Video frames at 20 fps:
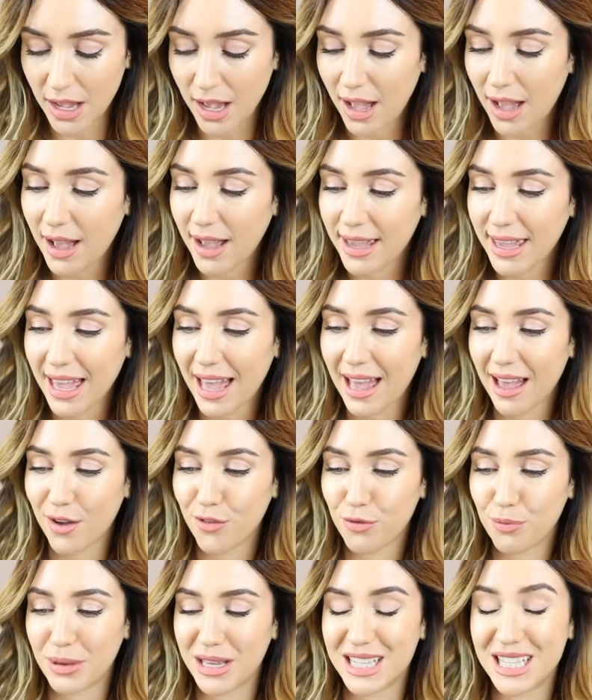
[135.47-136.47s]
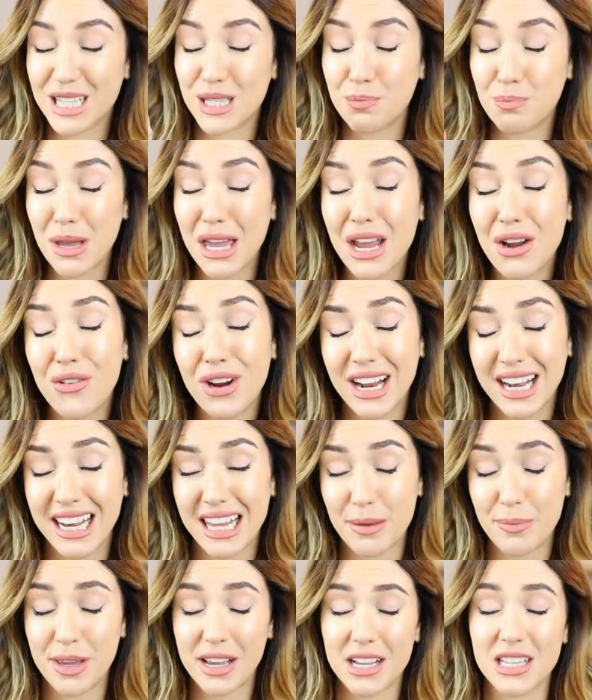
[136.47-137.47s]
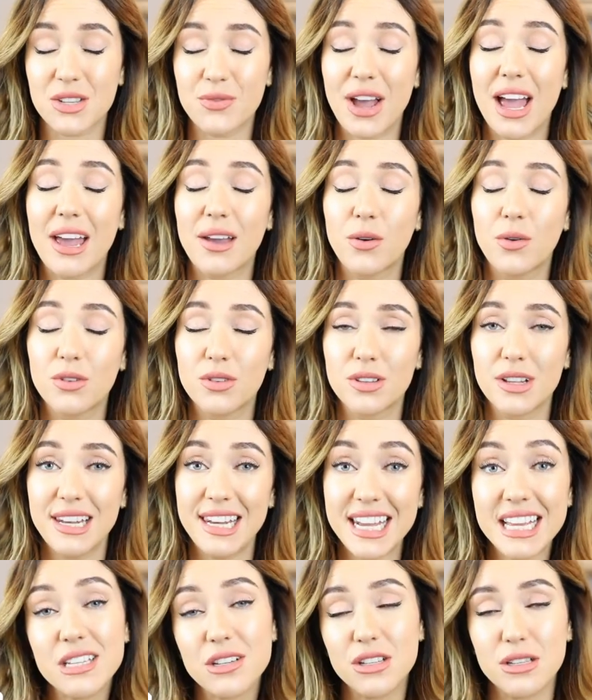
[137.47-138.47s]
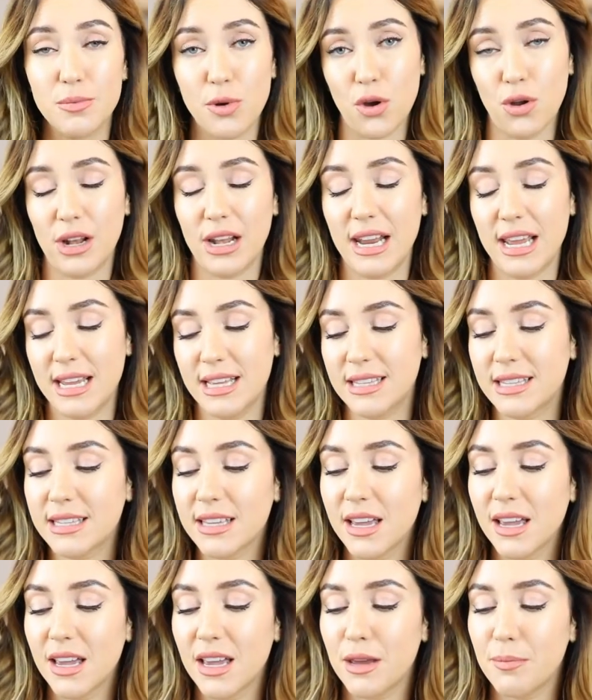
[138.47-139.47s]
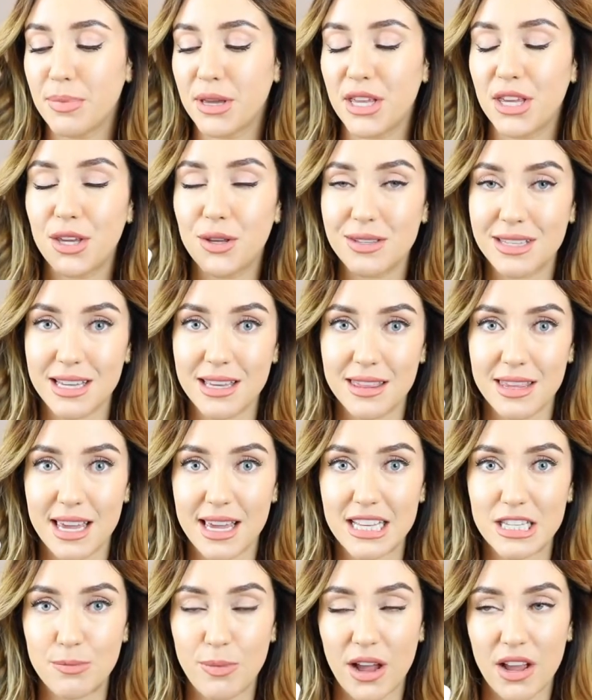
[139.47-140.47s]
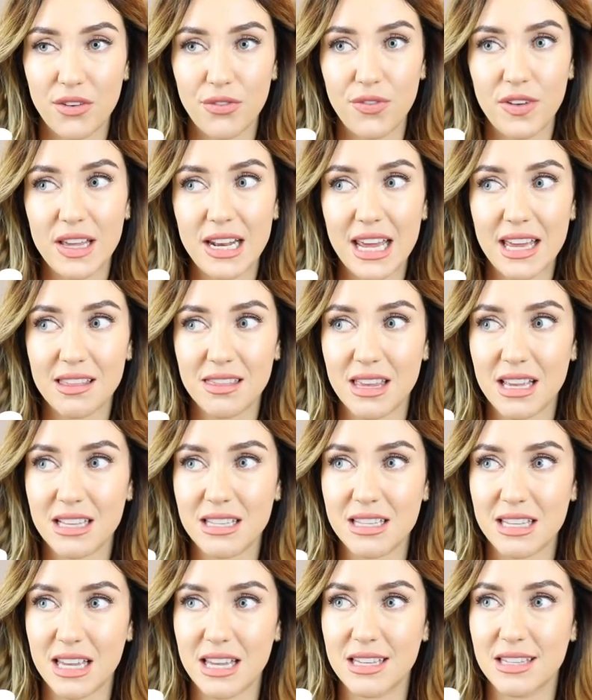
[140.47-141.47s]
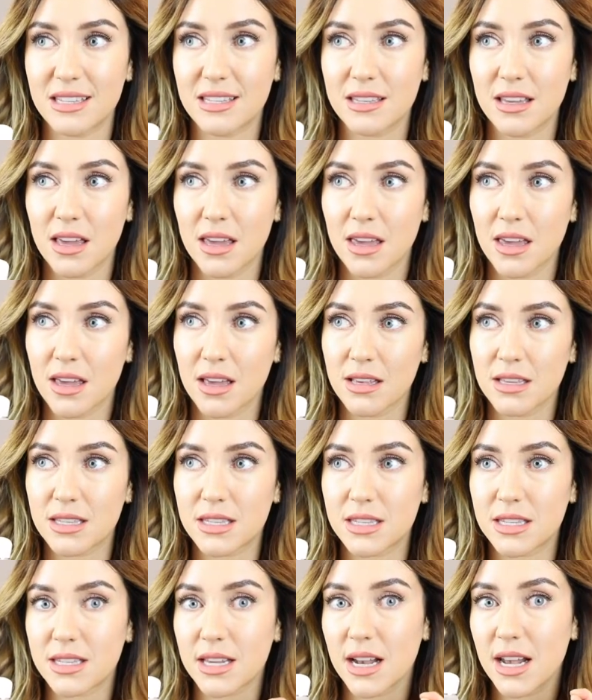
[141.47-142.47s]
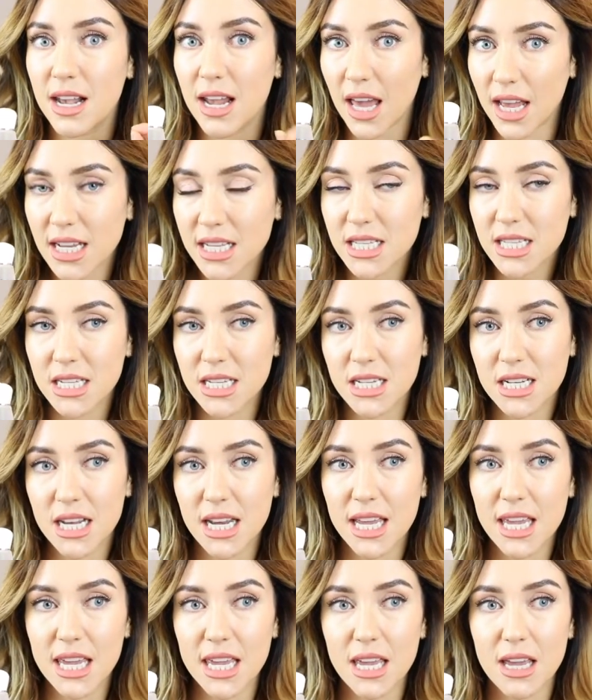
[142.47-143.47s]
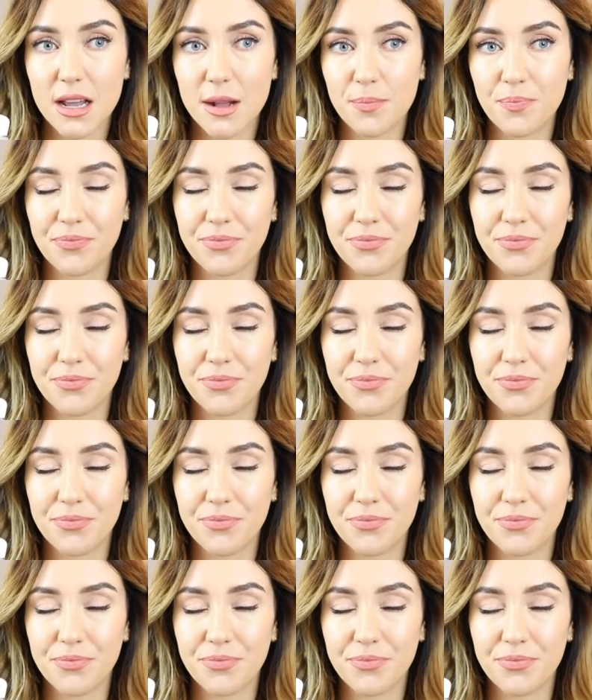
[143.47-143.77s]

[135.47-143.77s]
I have been sparingly, because of how little the bottle is, been using this, but I feel like this is slightly,